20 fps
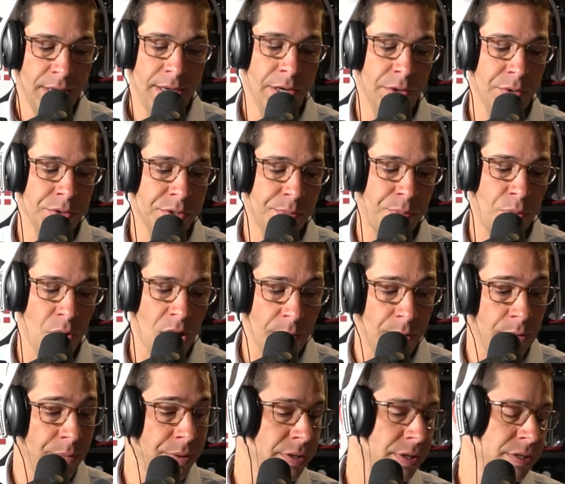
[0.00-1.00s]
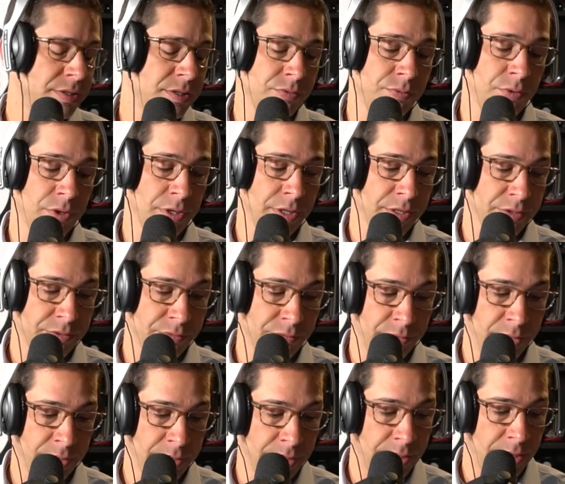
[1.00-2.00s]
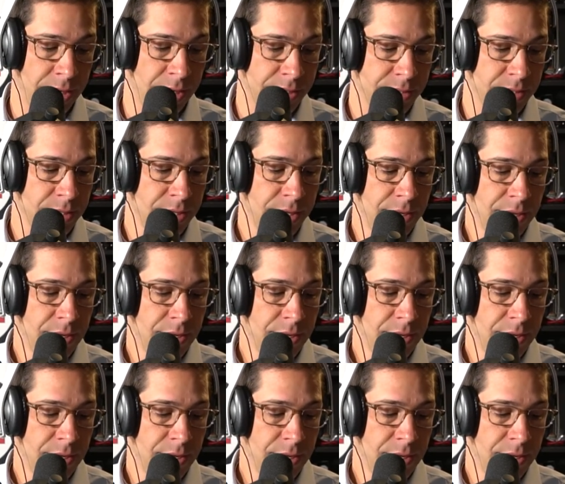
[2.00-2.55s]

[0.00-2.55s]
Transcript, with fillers: Here's the problem, and this is where it gets really nuts.